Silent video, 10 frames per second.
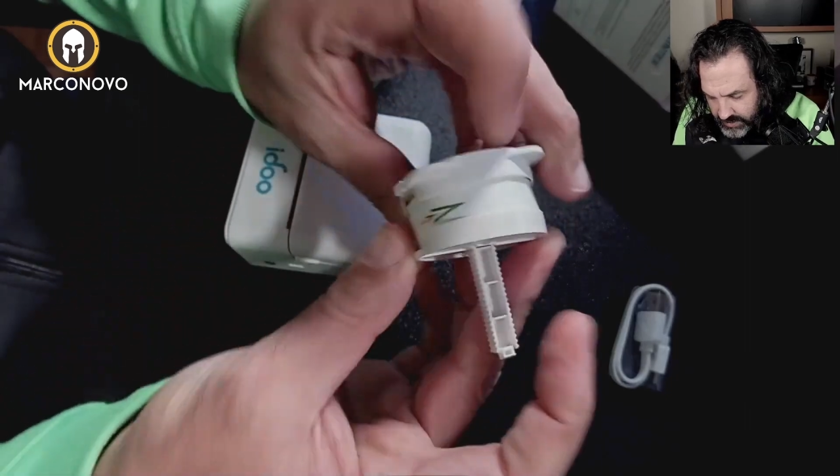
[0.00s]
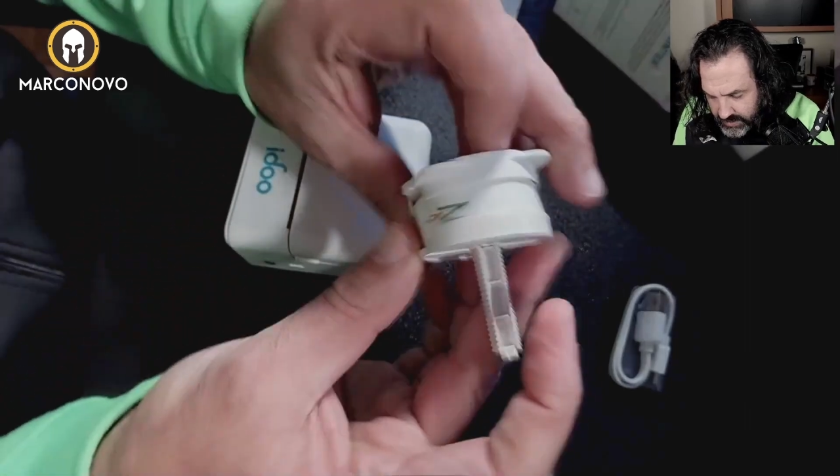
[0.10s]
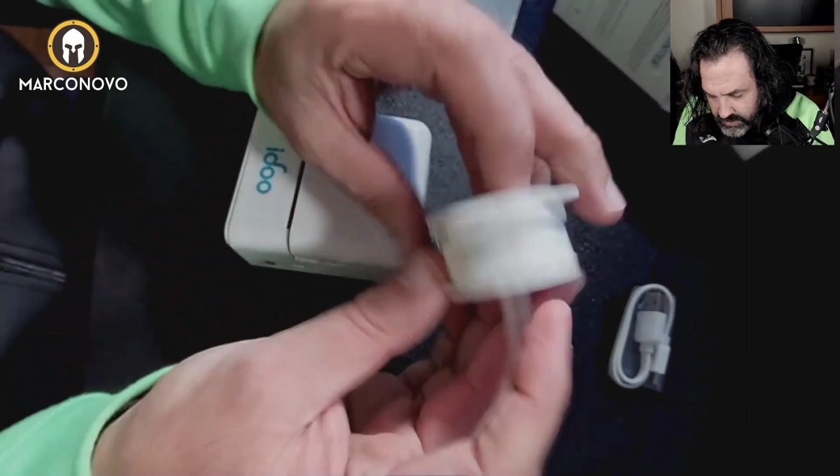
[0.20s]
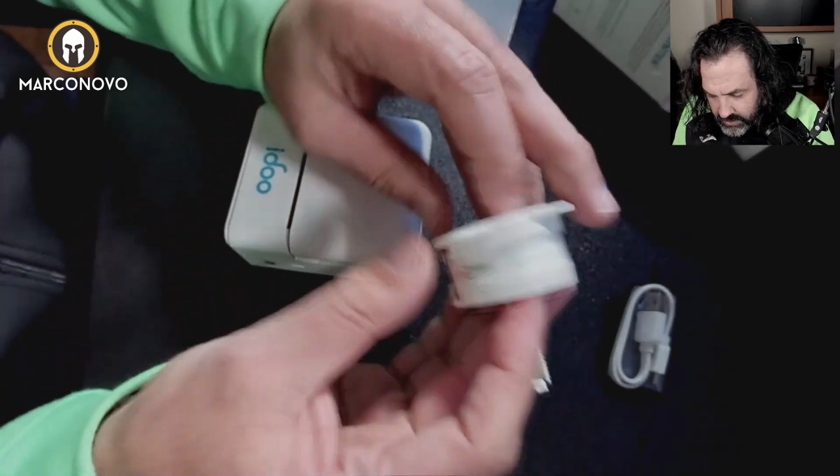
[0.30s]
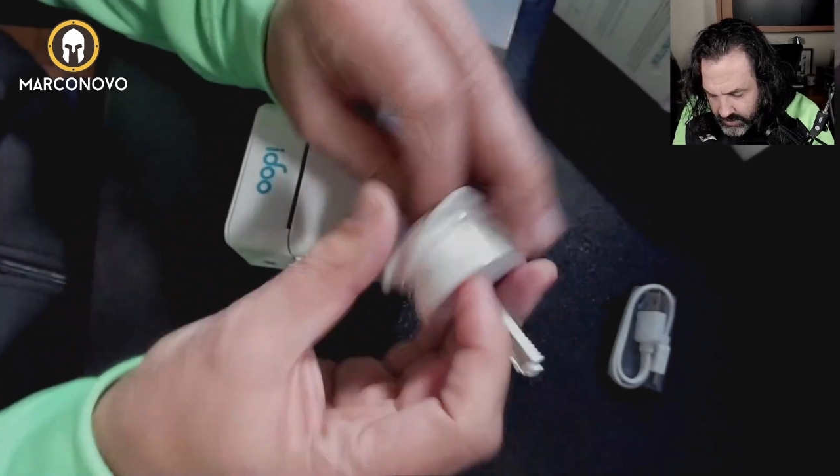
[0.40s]

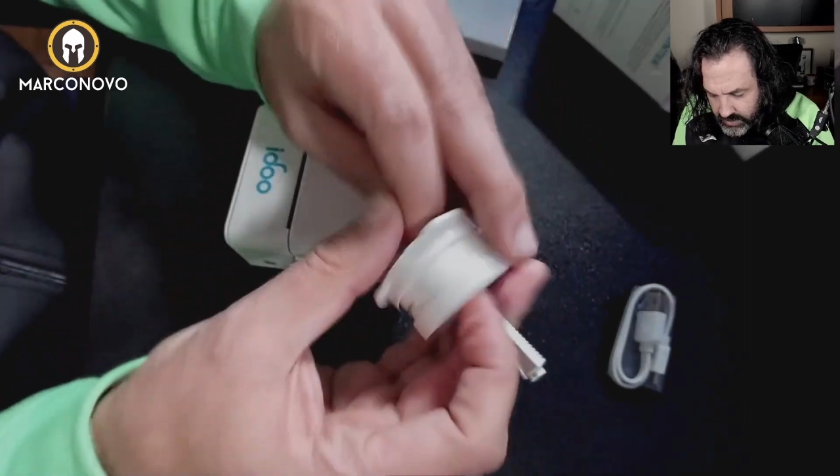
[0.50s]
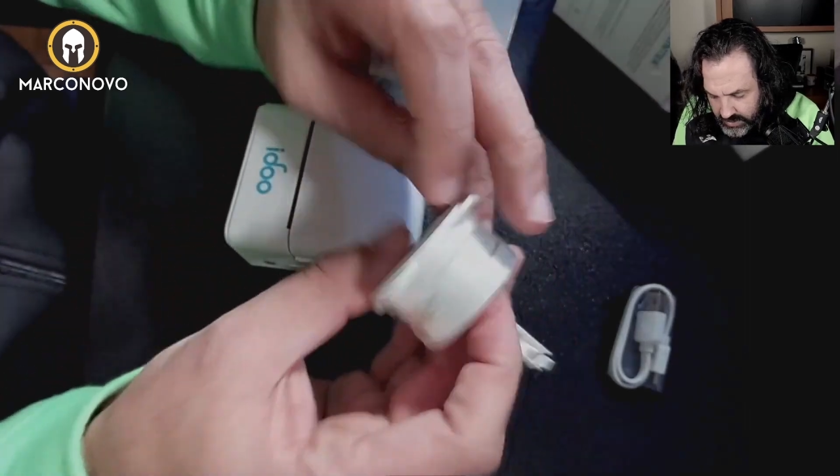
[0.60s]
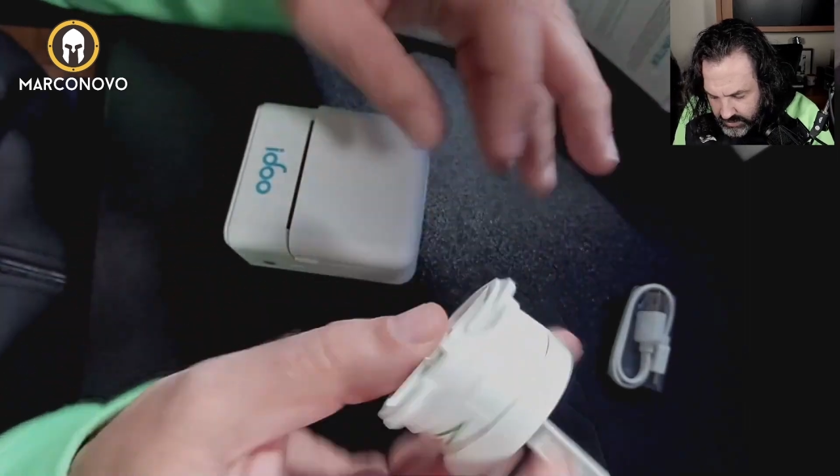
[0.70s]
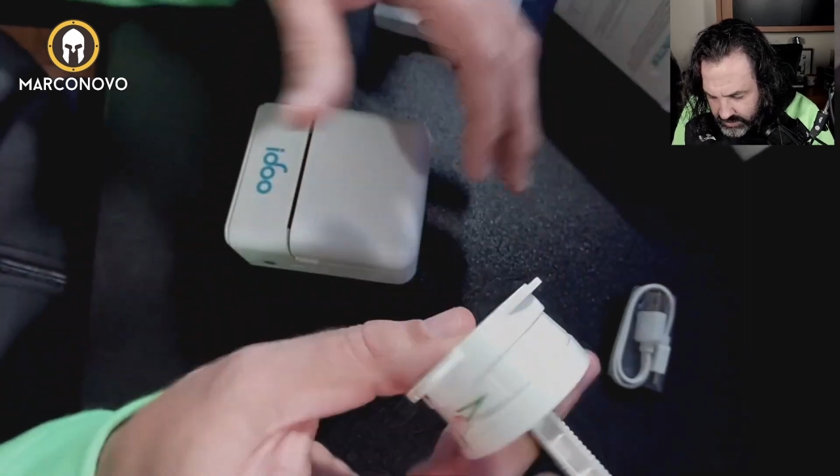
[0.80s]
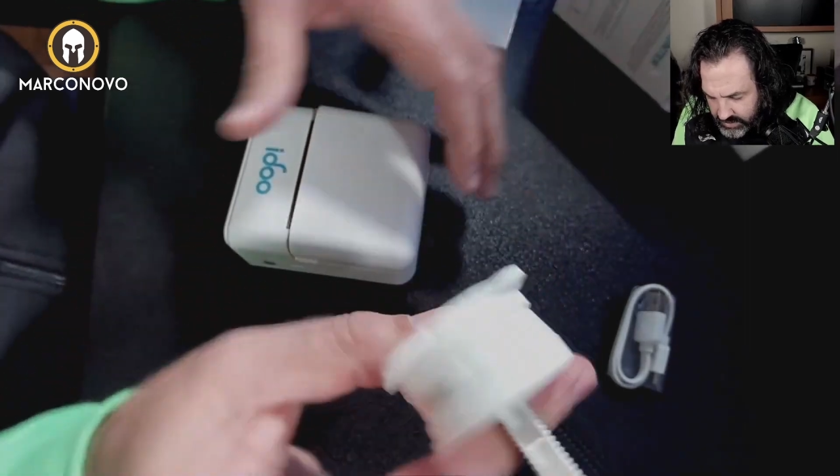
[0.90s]
So you
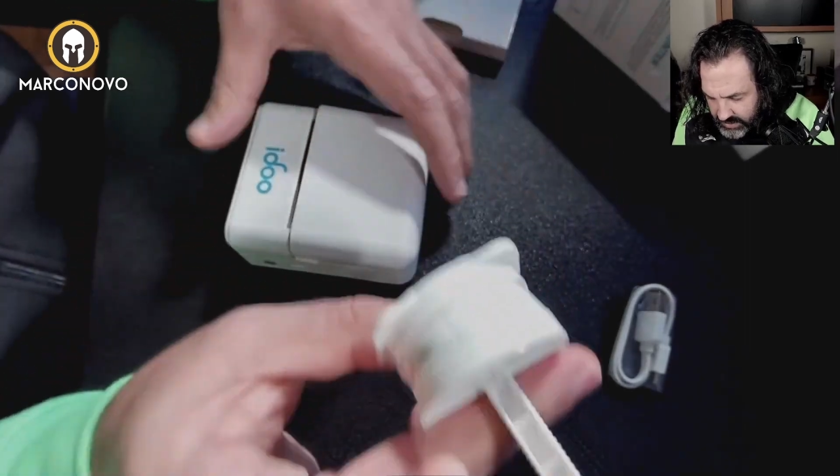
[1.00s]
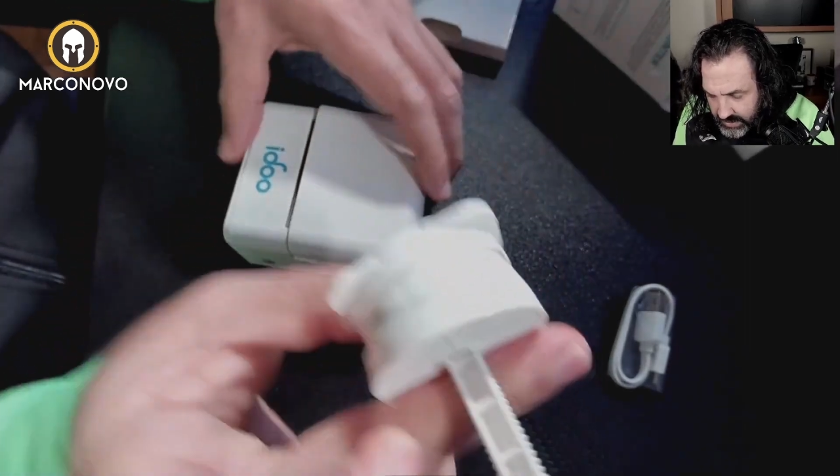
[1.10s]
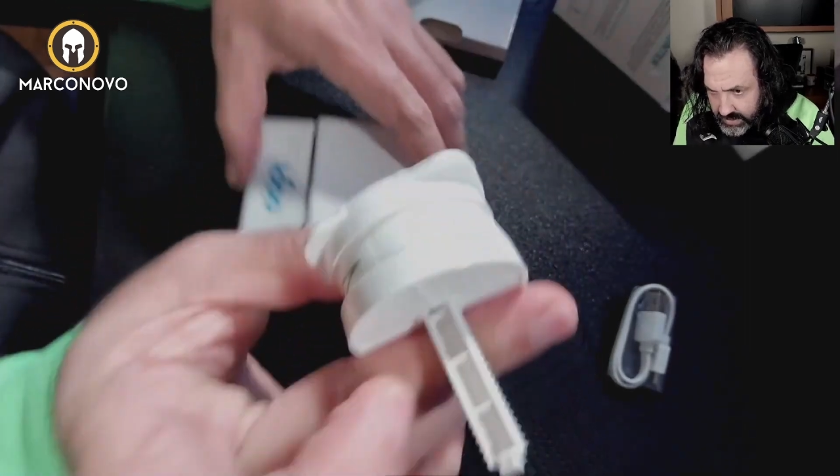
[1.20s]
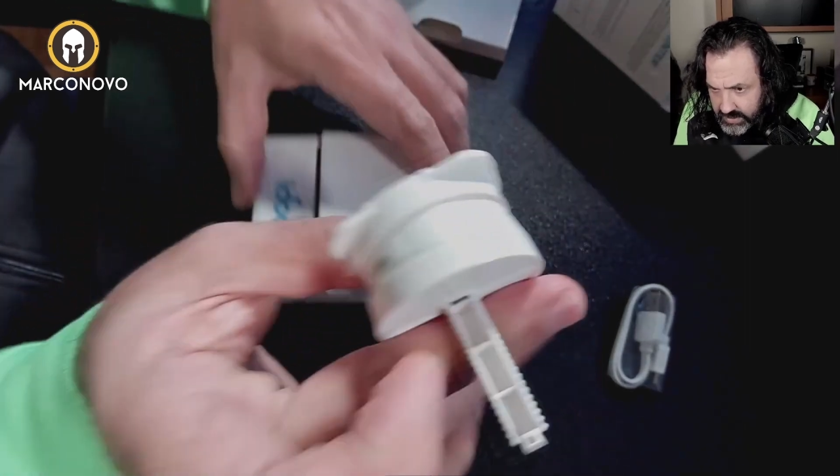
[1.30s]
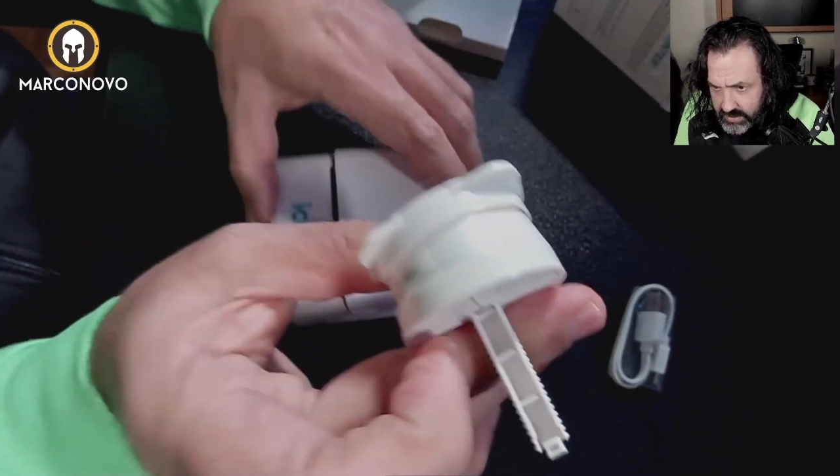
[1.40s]
can use it
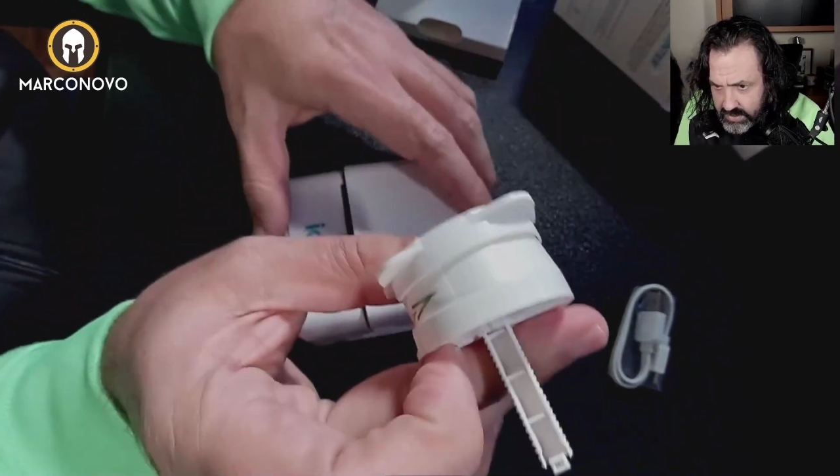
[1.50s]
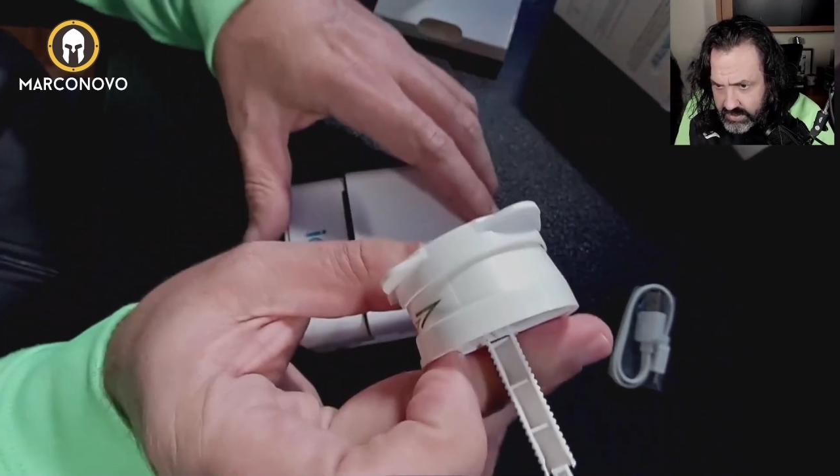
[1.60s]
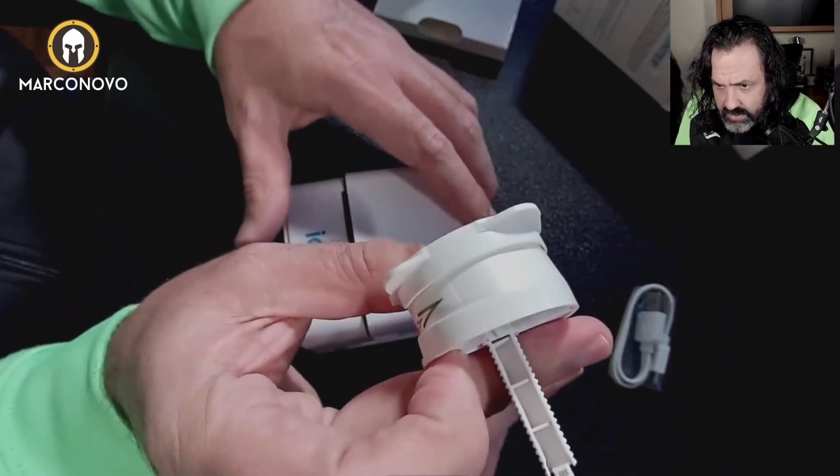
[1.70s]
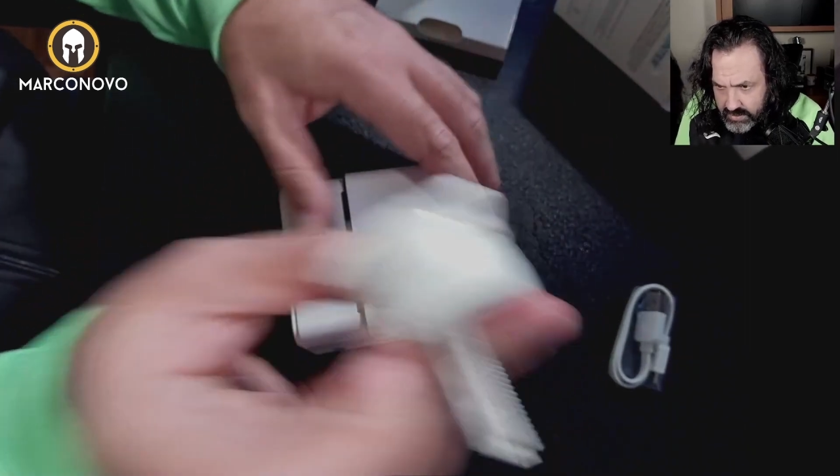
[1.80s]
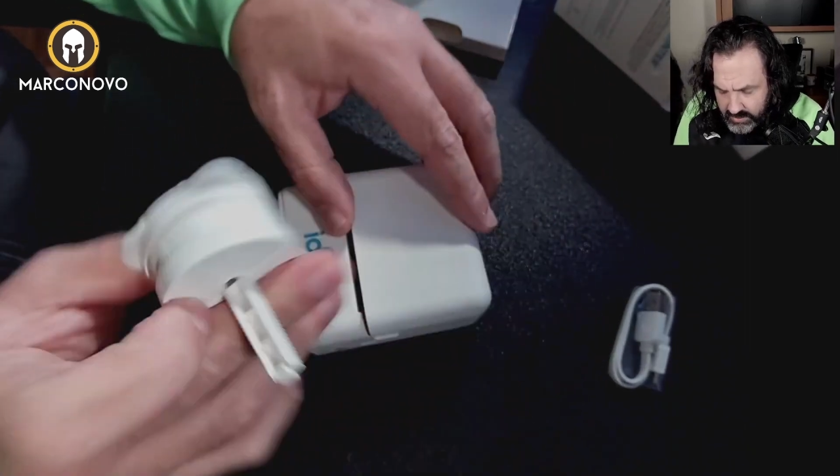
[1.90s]
like
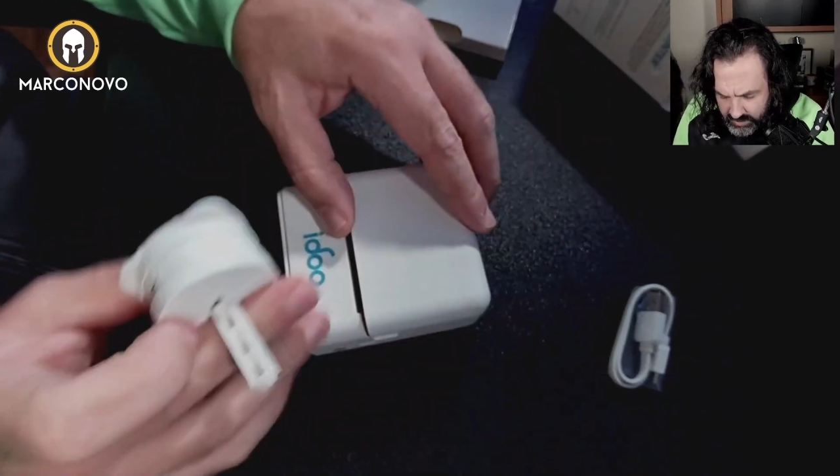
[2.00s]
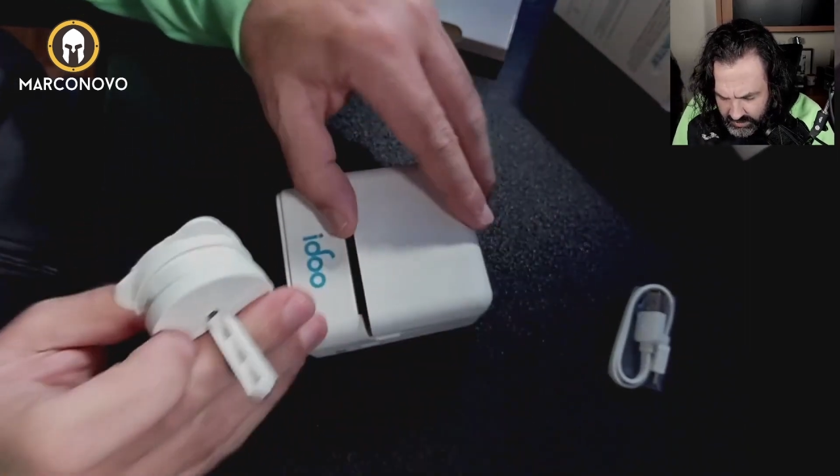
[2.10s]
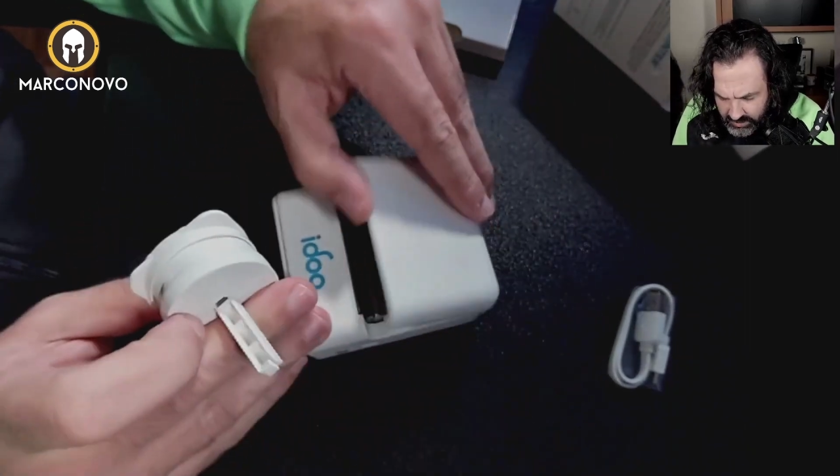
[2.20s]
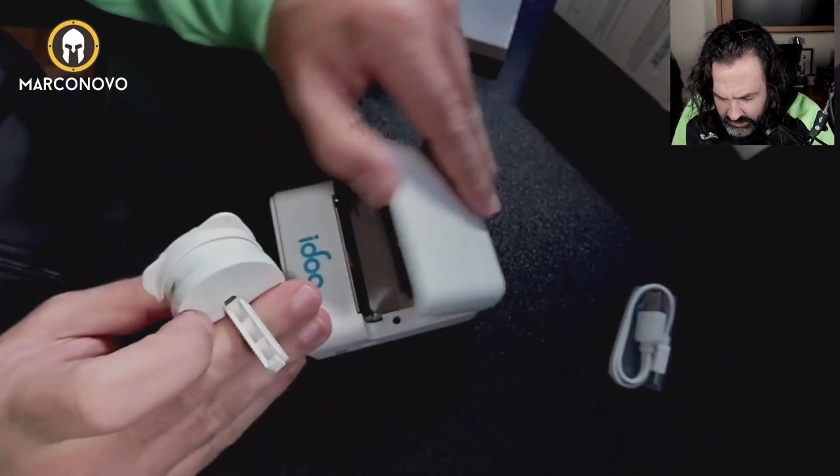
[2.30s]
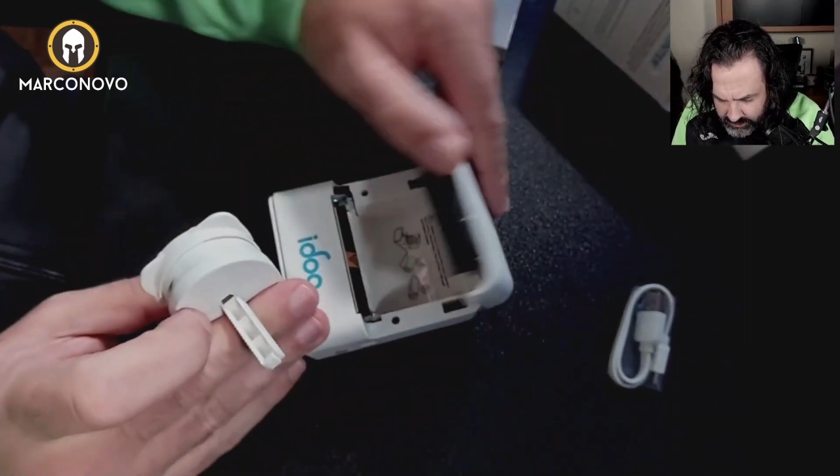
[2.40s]
this,
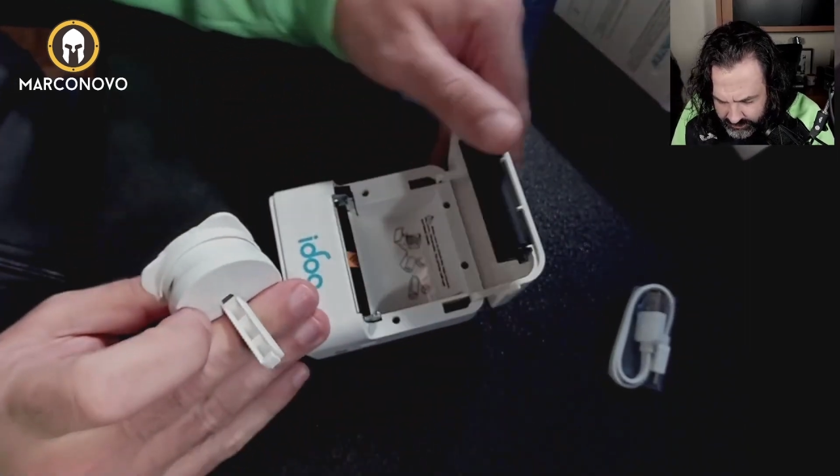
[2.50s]
okay.